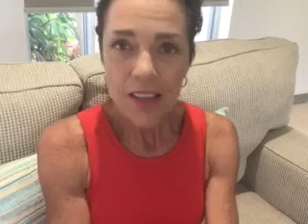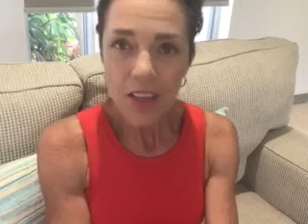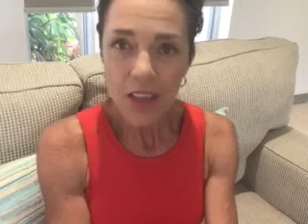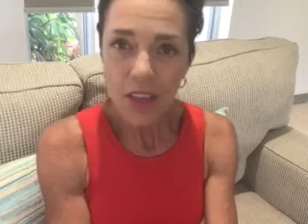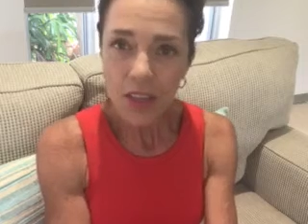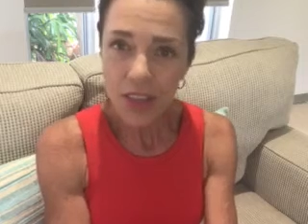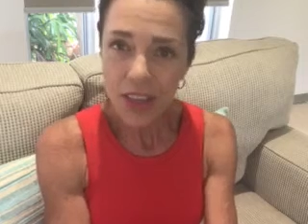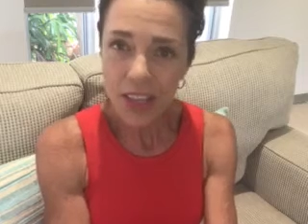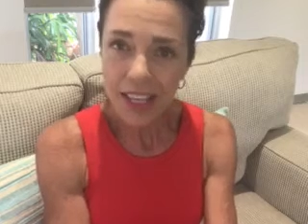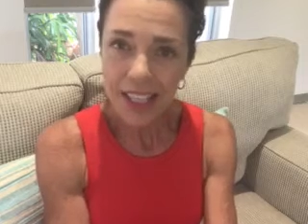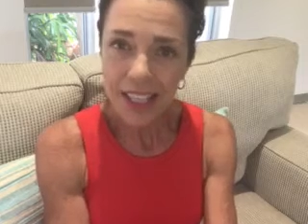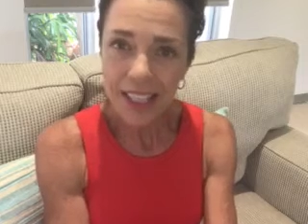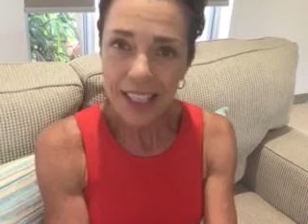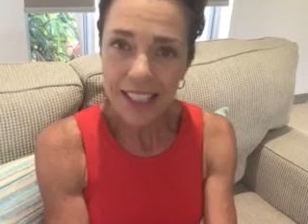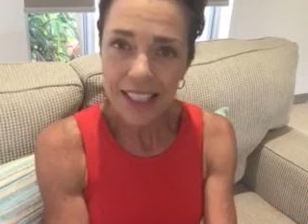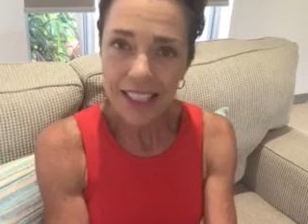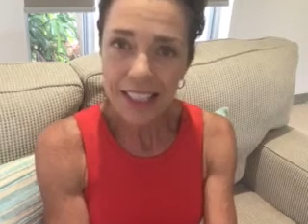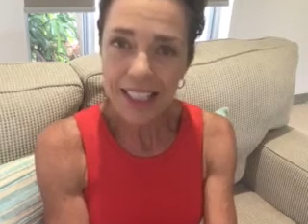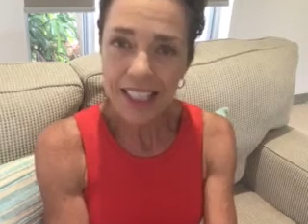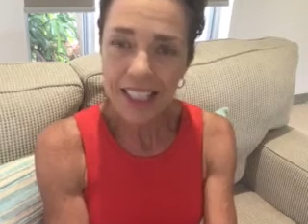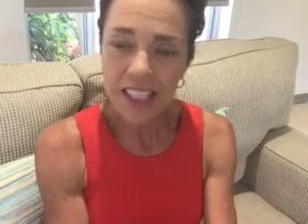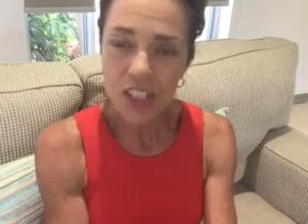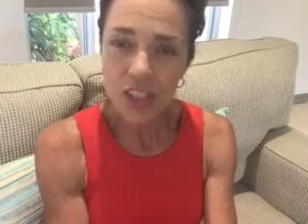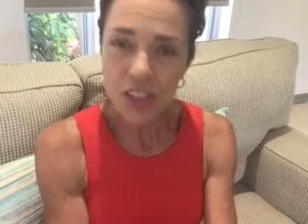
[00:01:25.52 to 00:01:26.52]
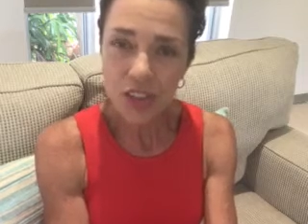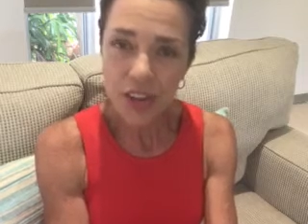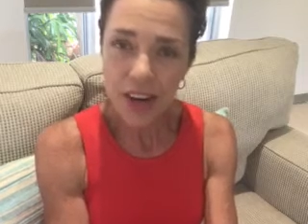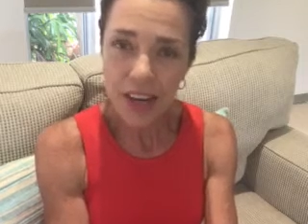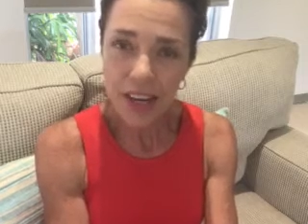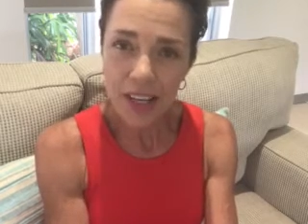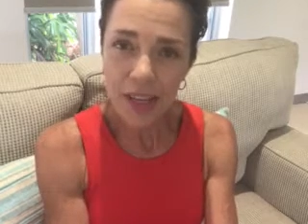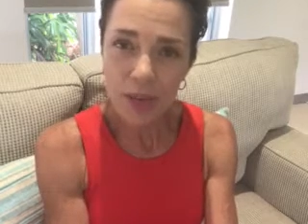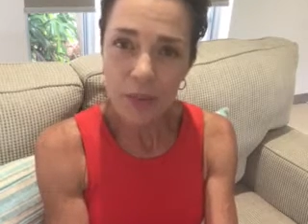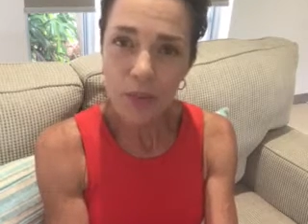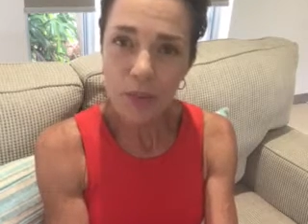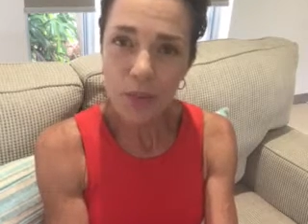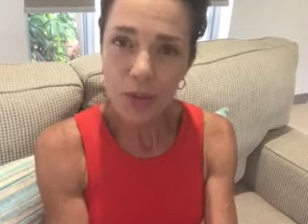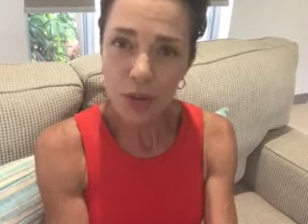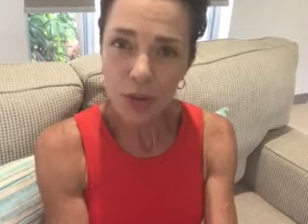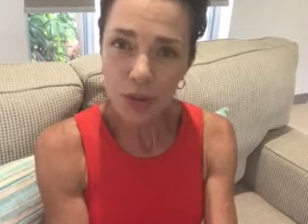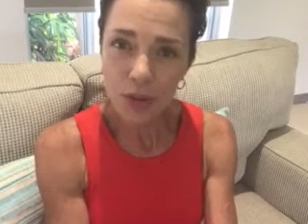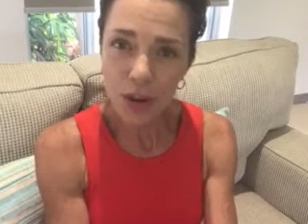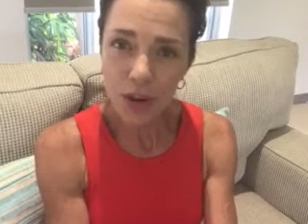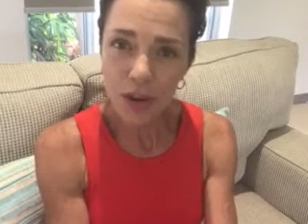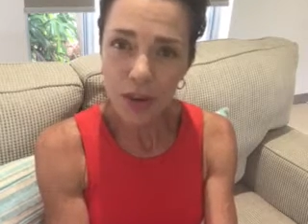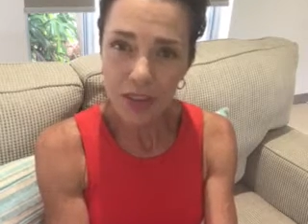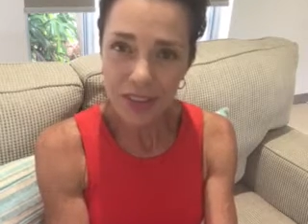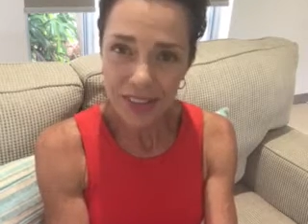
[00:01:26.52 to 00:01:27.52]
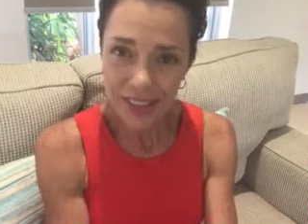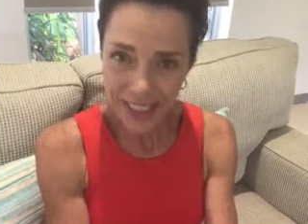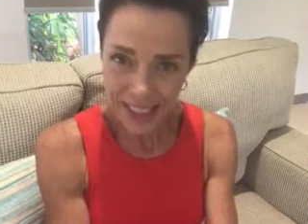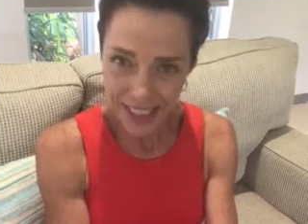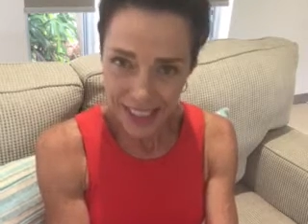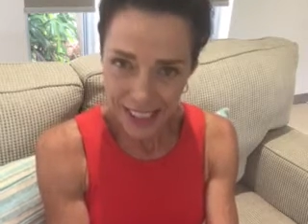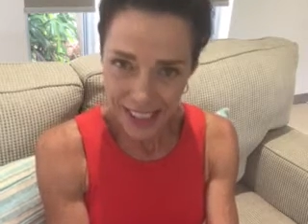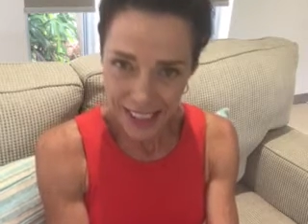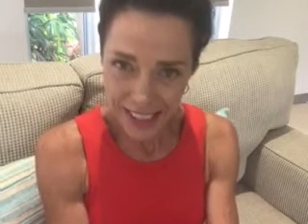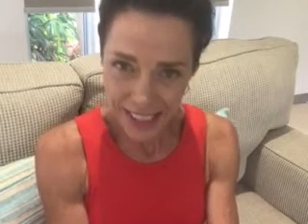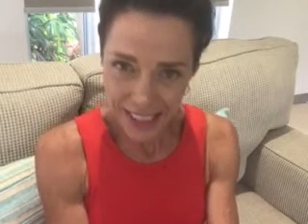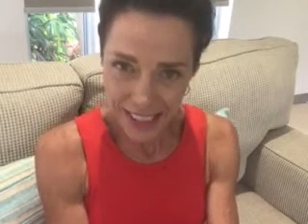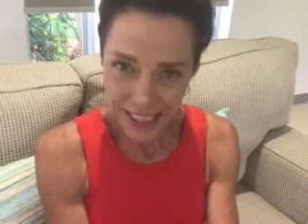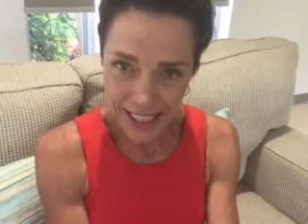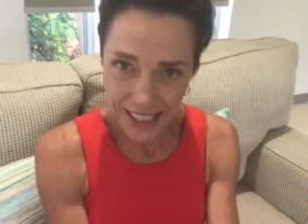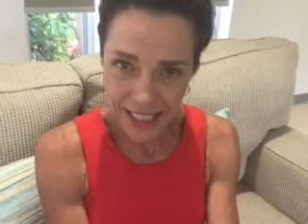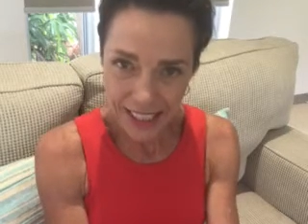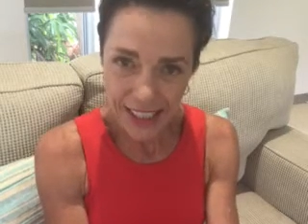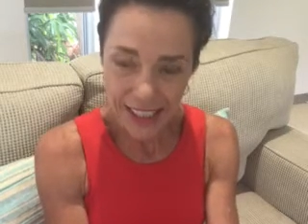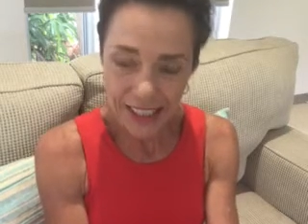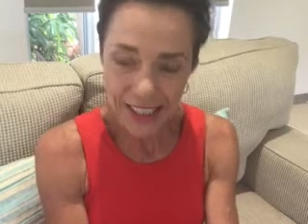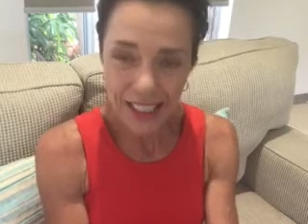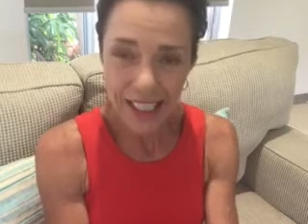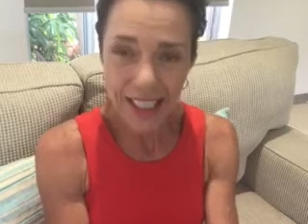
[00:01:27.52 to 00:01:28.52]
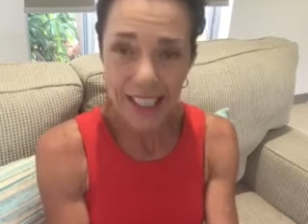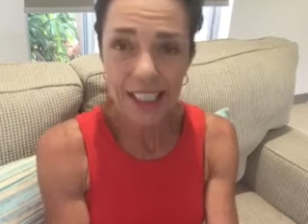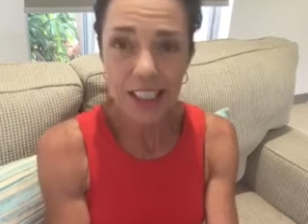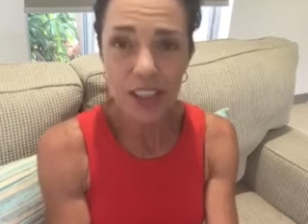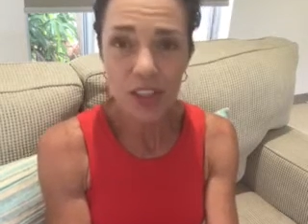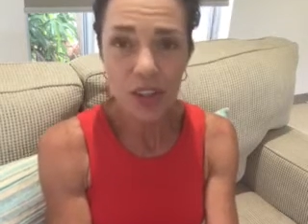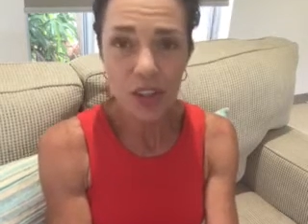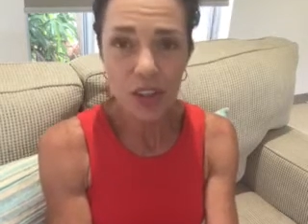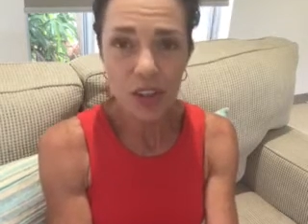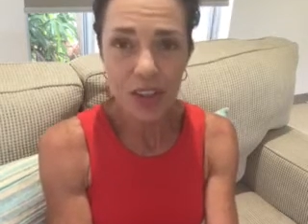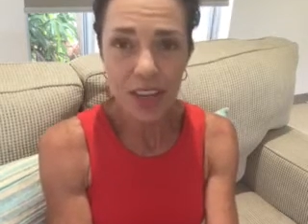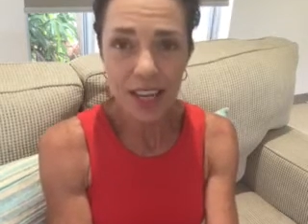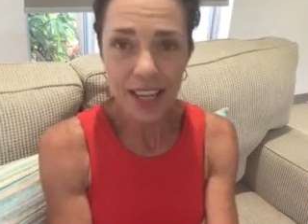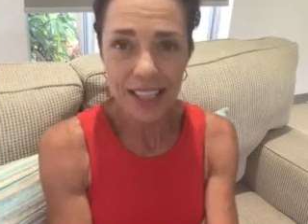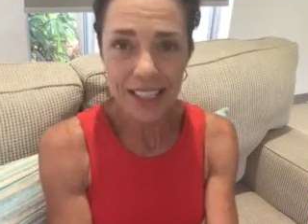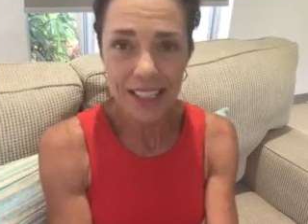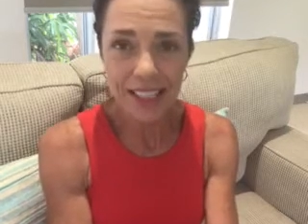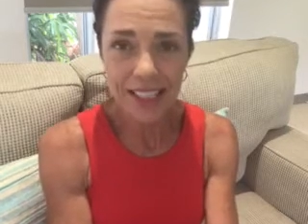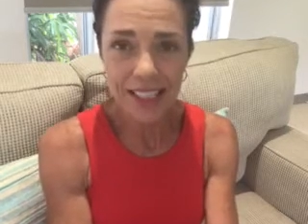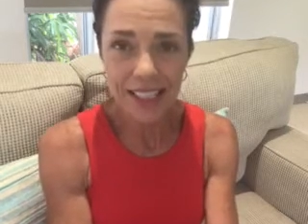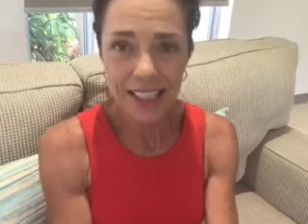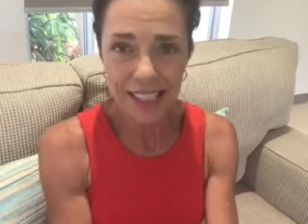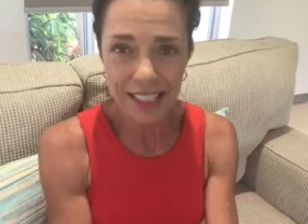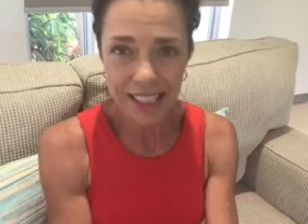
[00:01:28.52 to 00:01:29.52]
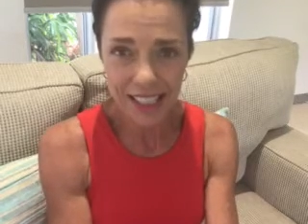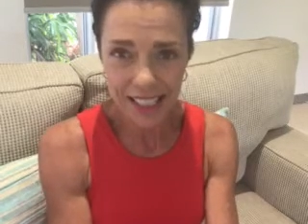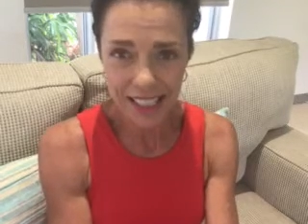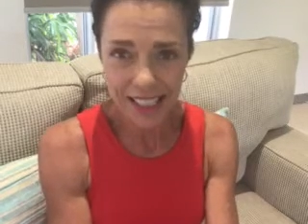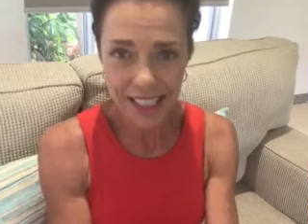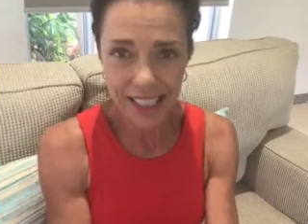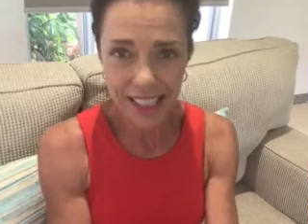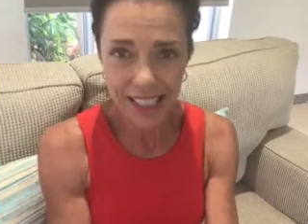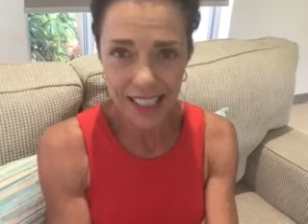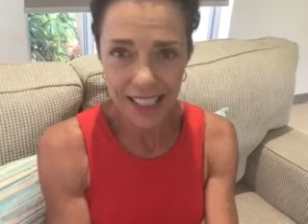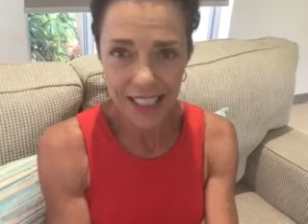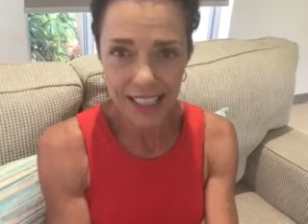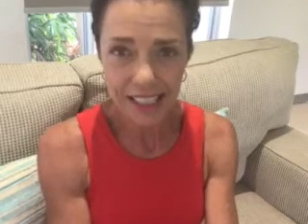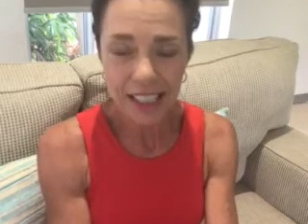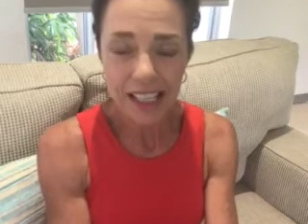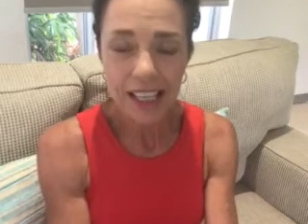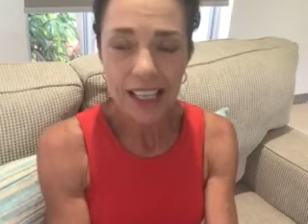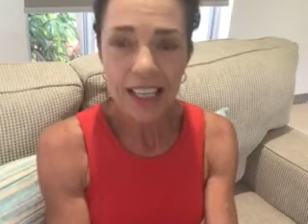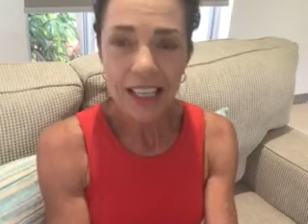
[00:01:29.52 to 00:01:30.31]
The thing is, the Australian Bureau of Statistics in 2016